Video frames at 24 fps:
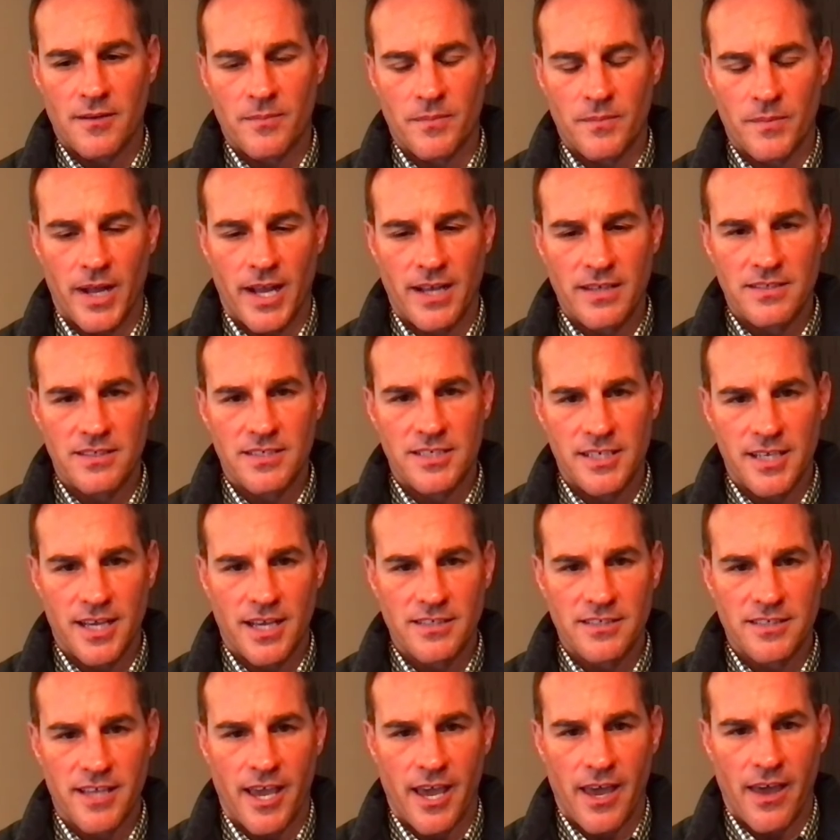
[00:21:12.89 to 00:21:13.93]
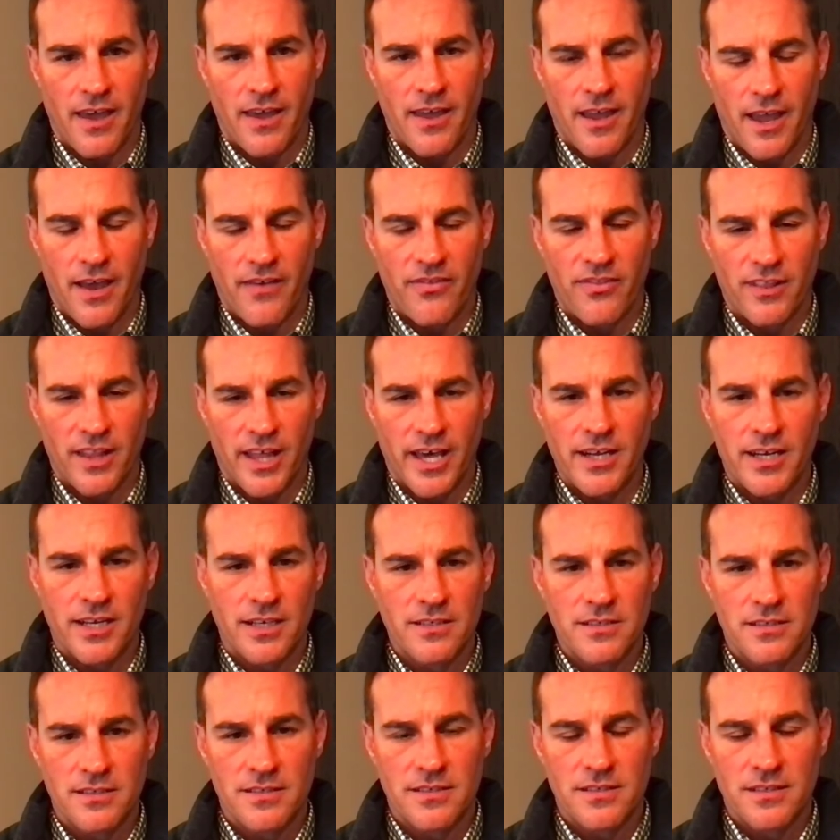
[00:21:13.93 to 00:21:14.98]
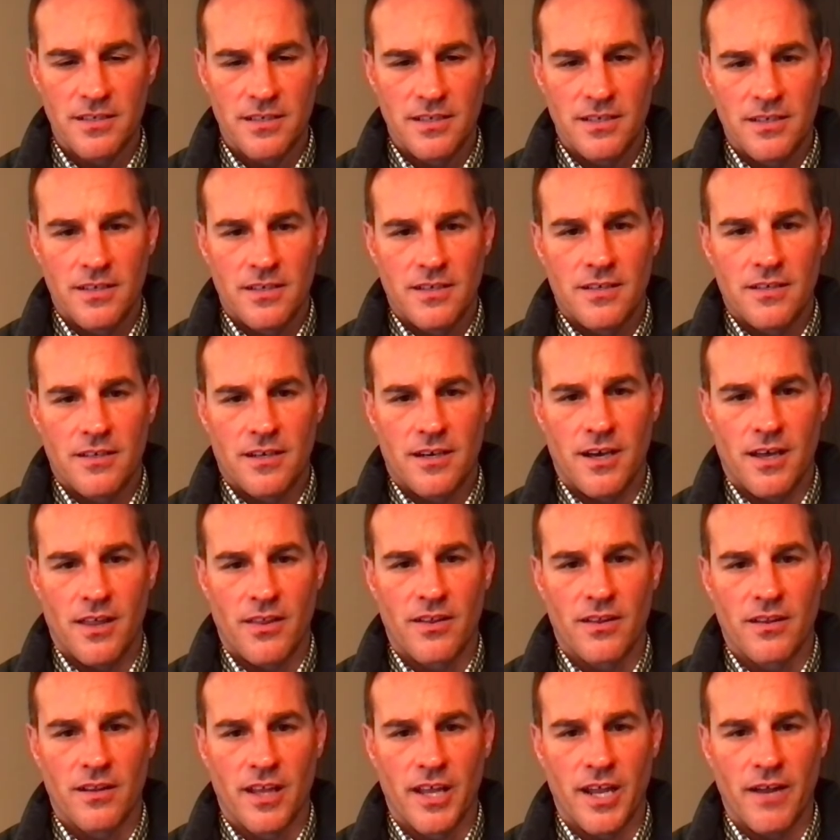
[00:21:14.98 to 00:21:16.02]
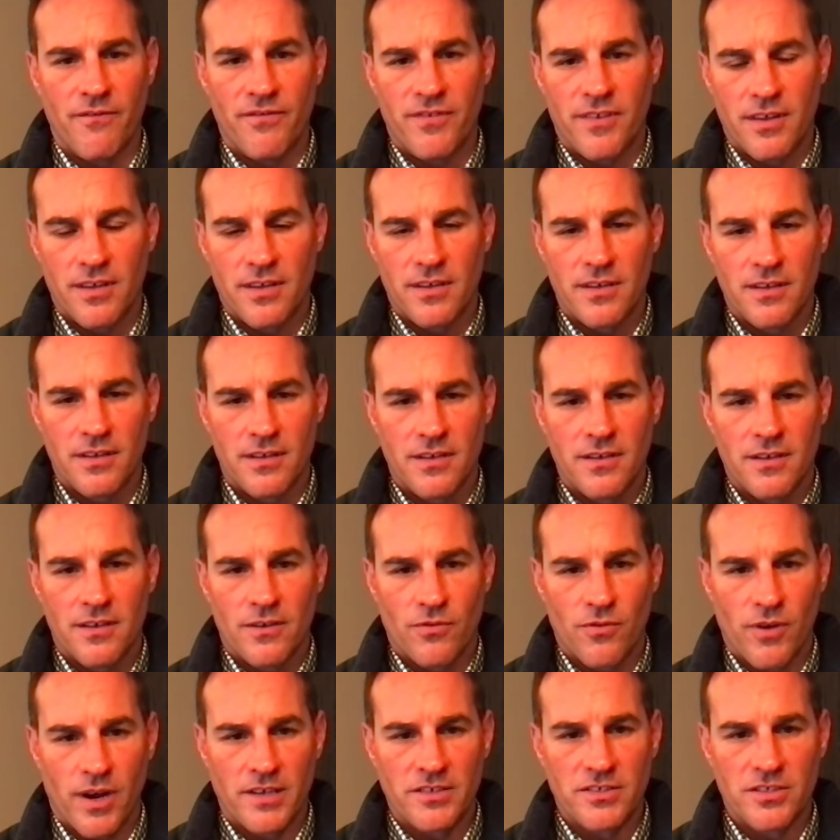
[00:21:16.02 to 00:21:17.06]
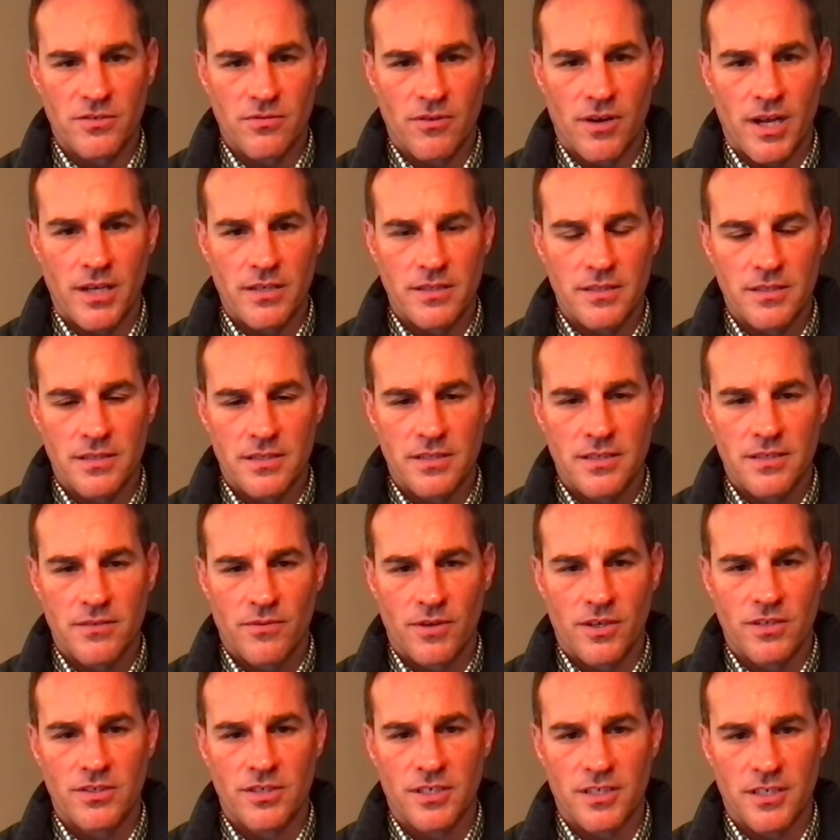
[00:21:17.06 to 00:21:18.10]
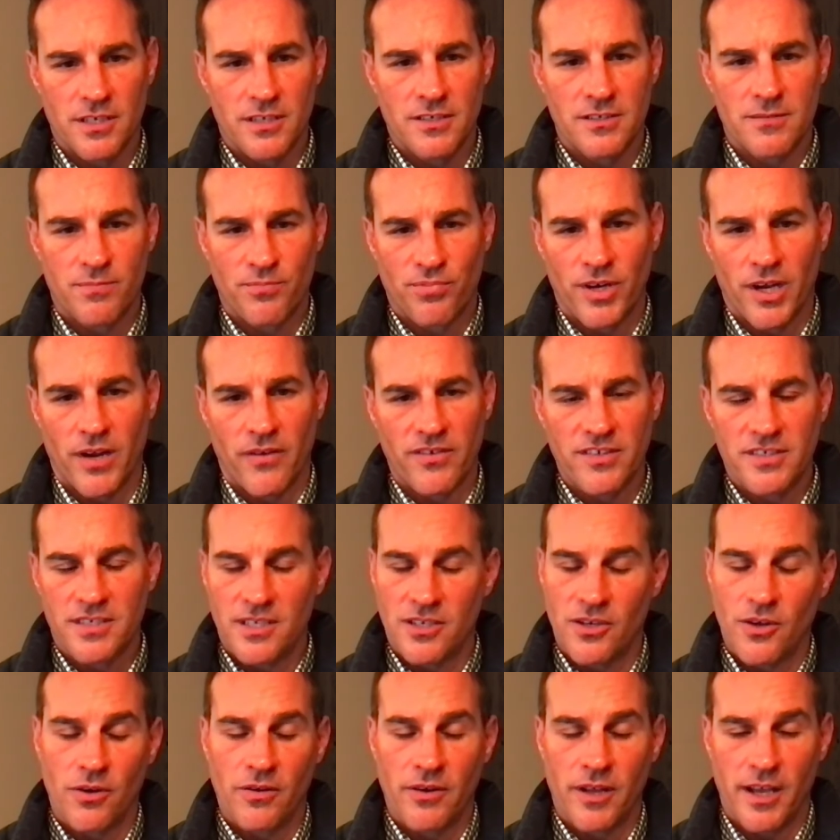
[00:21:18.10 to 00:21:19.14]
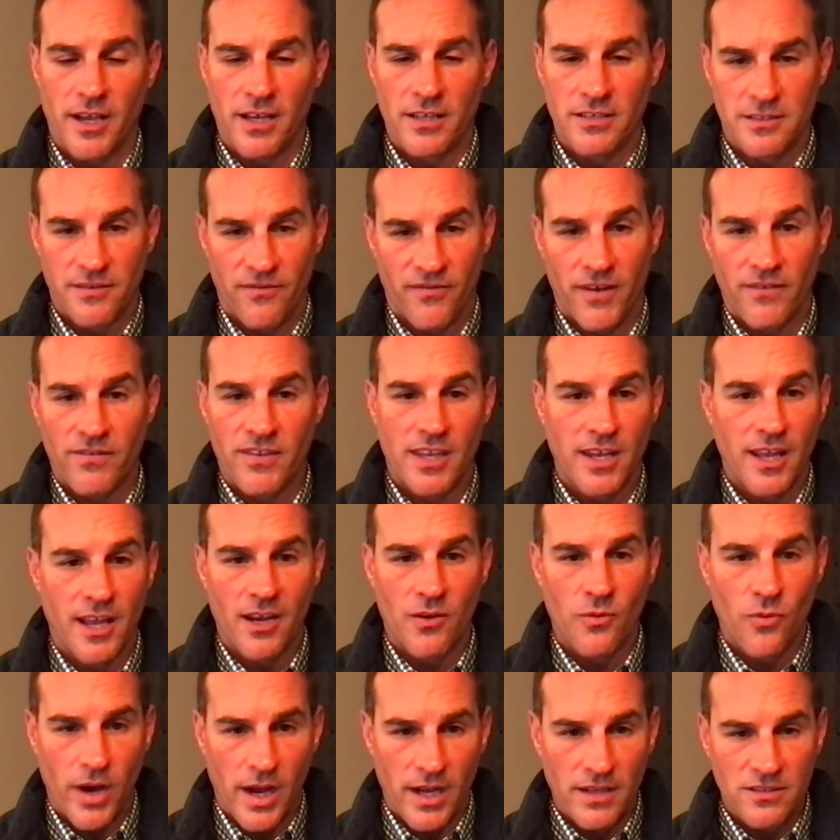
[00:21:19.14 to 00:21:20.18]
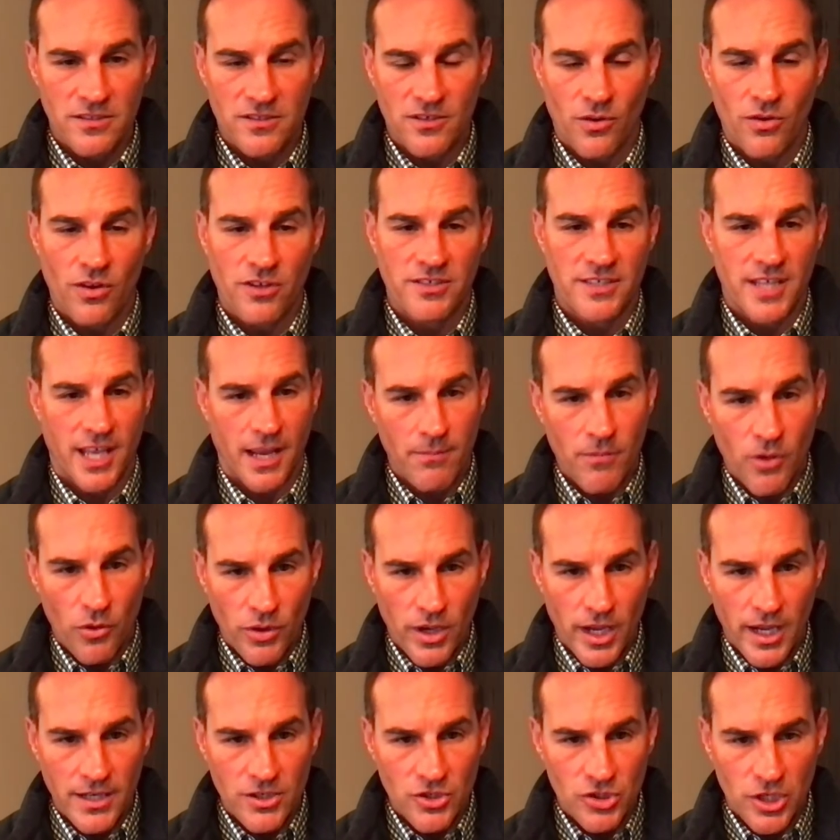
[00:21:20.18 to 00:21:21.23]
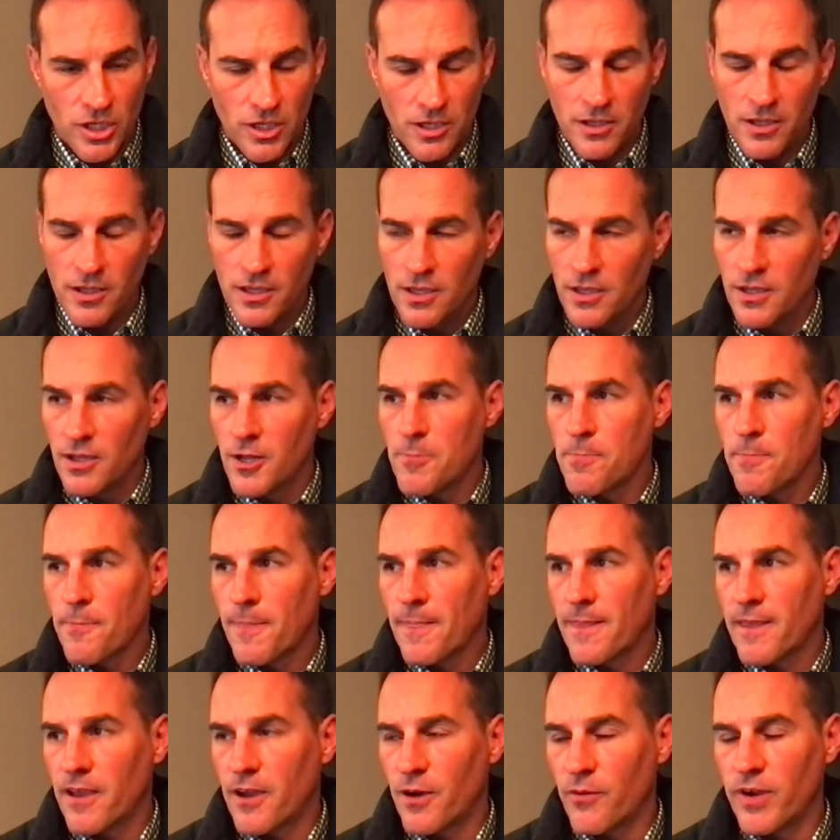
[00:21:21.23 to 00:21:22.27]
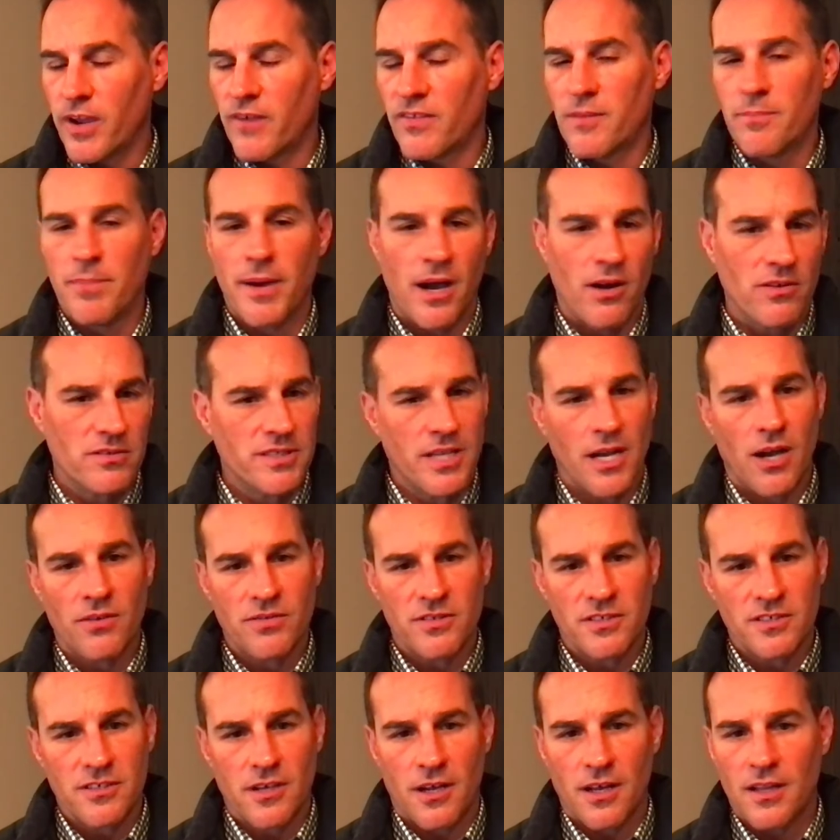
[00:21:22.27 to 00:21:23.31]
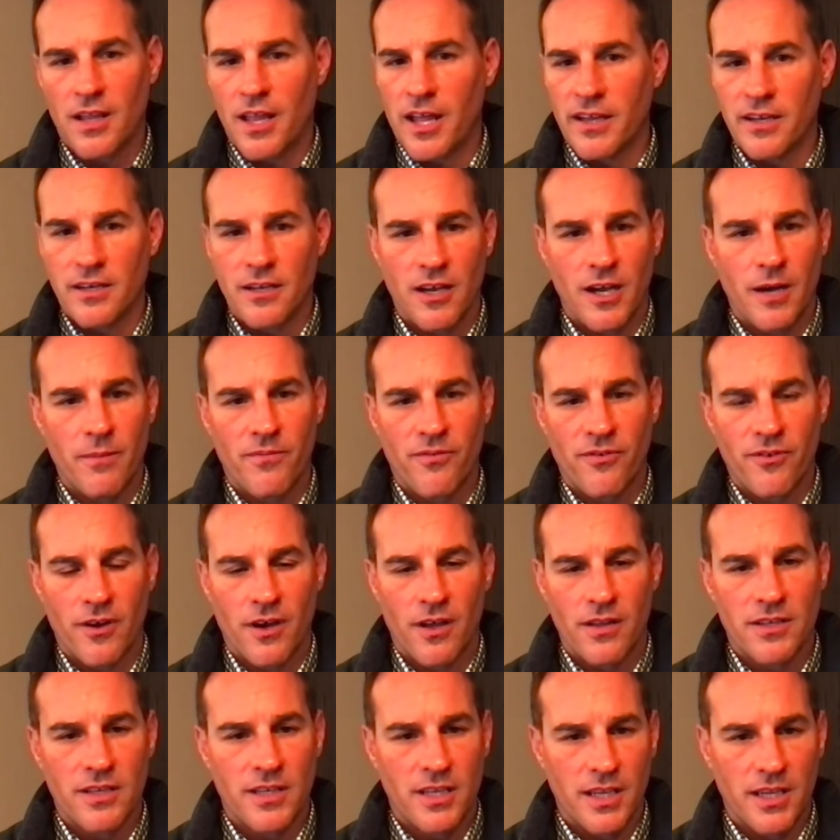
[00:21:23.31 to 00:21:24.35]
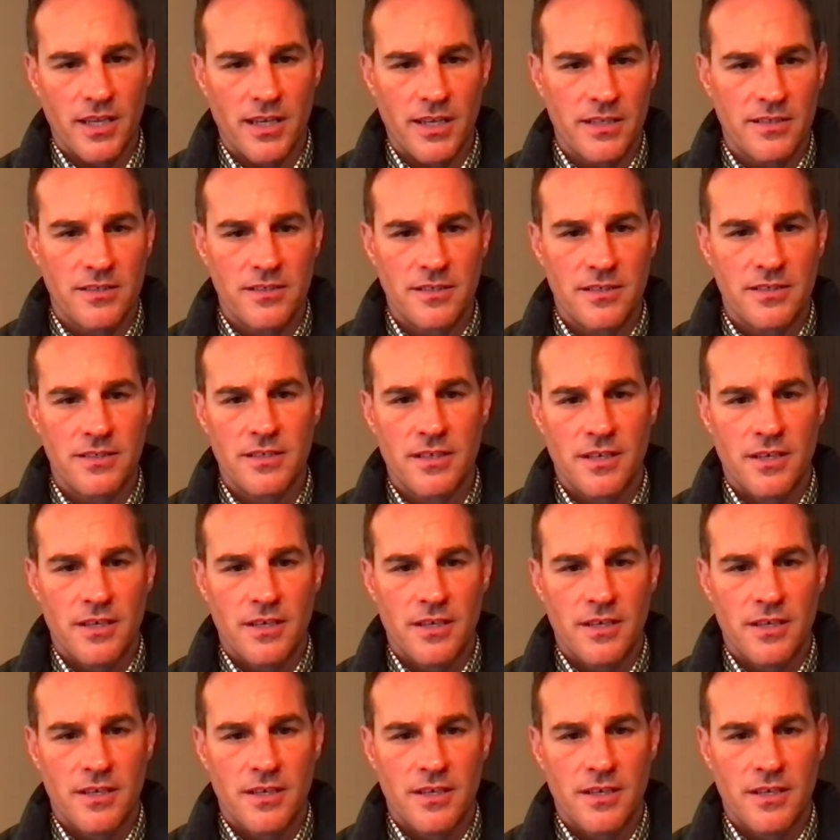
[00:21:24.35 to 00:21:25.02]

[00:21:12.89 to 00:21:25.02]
STS Athletics, the Lift restaurant, which is previously known as 59 West, so same location. We have the bounce houses all lined up for all the kids.